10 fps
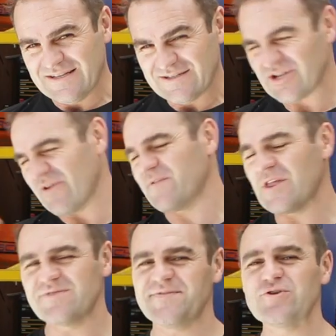So for
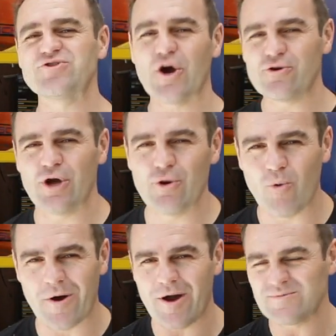those of you who don't know
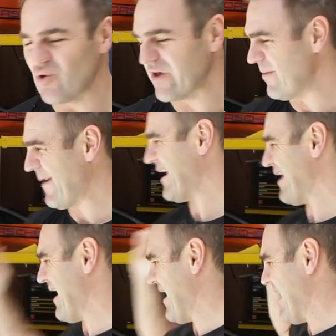what I'm talking about,
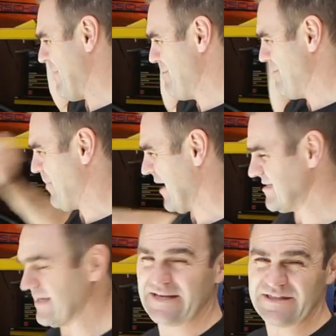
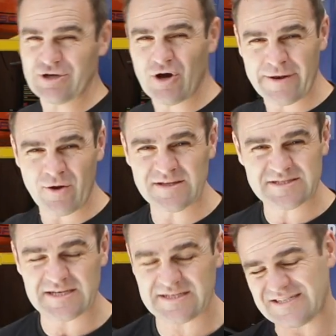basically the
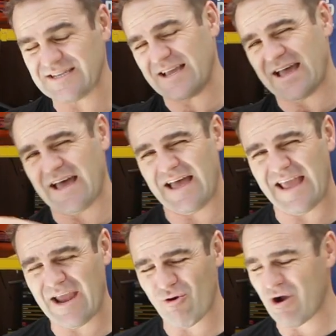996
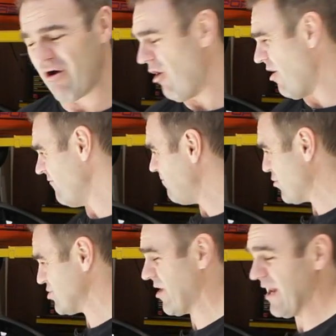era of
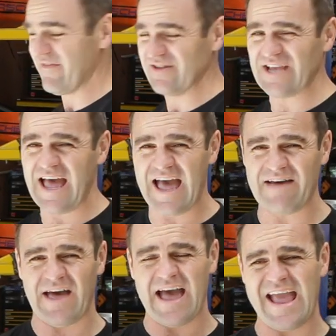Porsche 911s
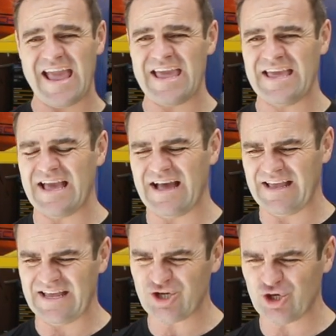have a
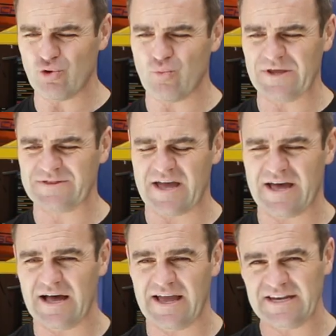issue with
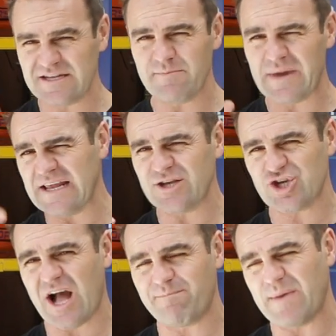an intermediate
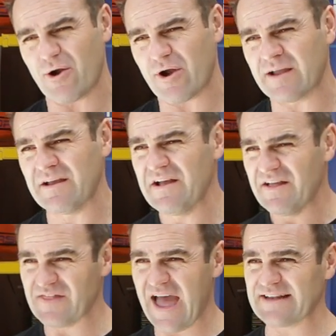shaft bearing
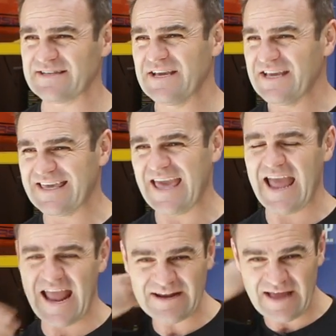that
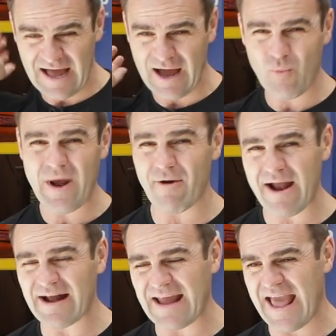can wear
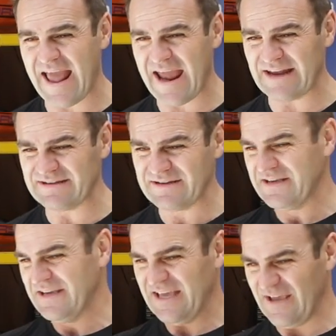out, and
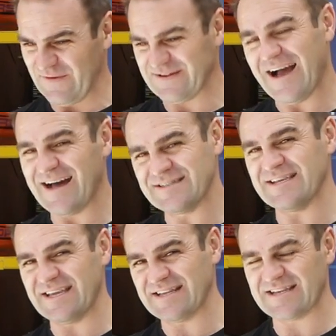if it does,
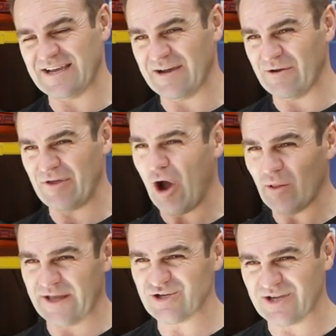it the whole
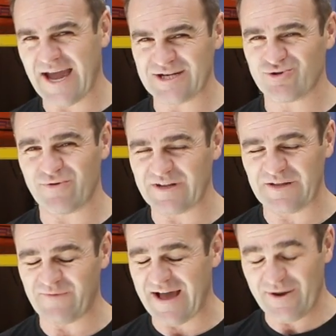engine
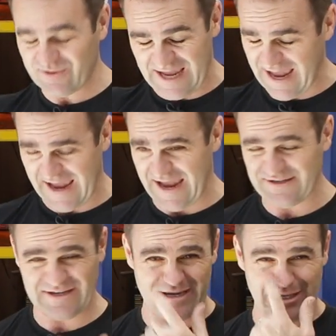catastrophically fails
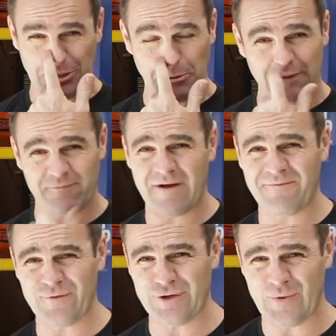and you're up
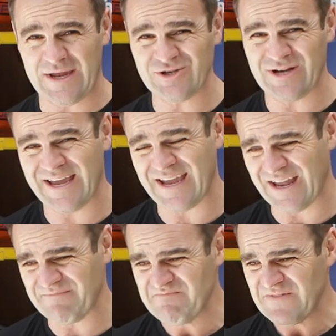for a new engine,
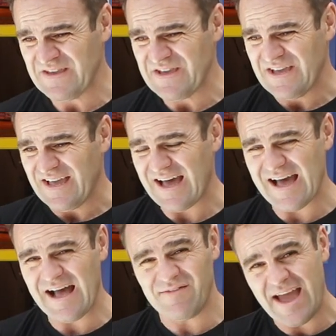and
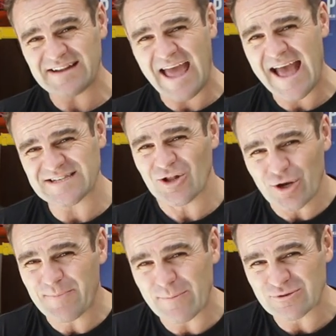that has a lot
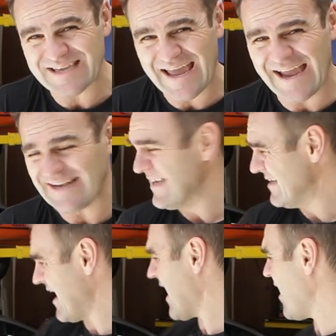of people scared.
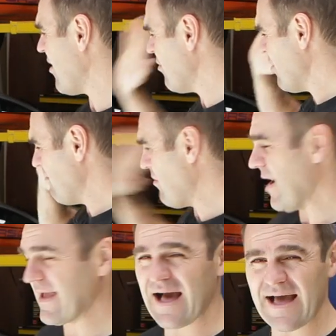Now, my
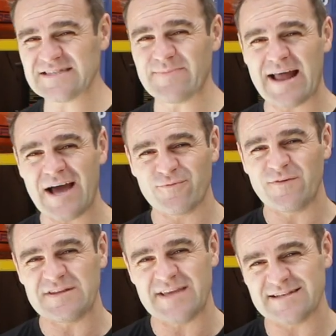car has about
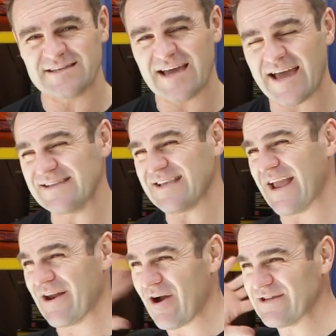150,000 Ks
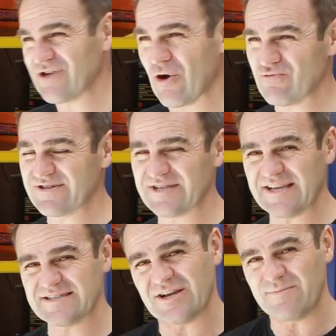and I don't see
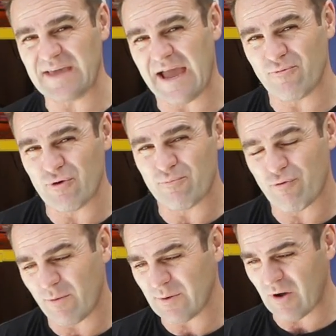it's going to be a real
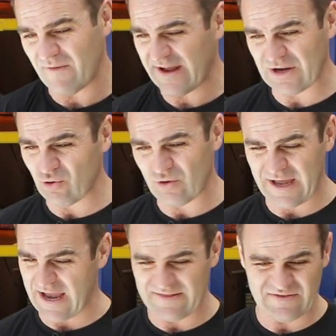problem. I've had a look,
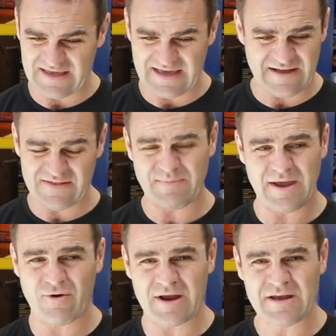and the
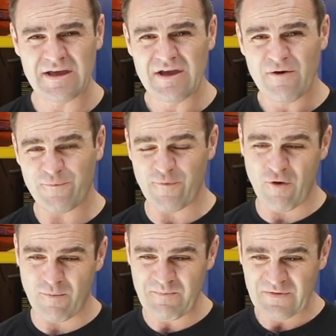bearing
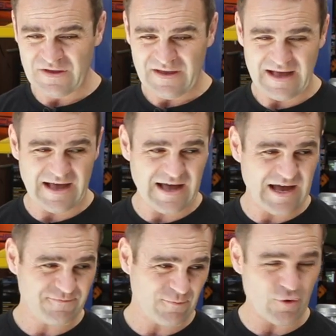from
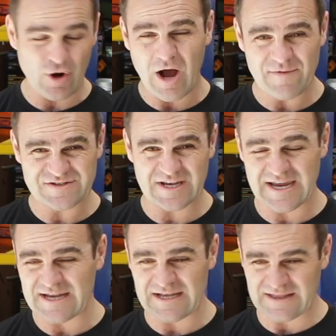what I've
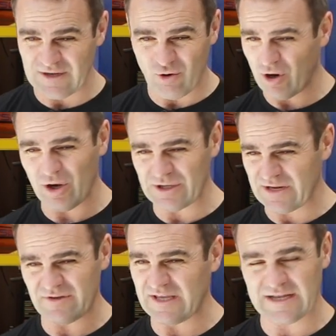seen in the oil and
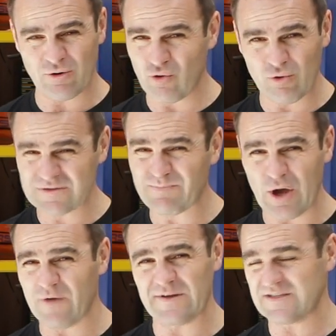everything, it all looks
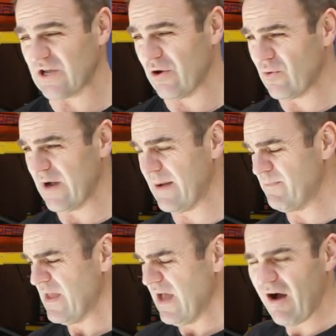perfect, so
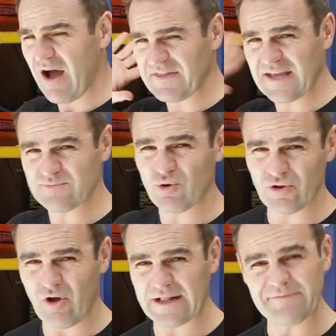I think it's more than
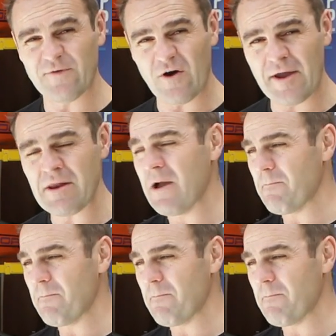likely fine.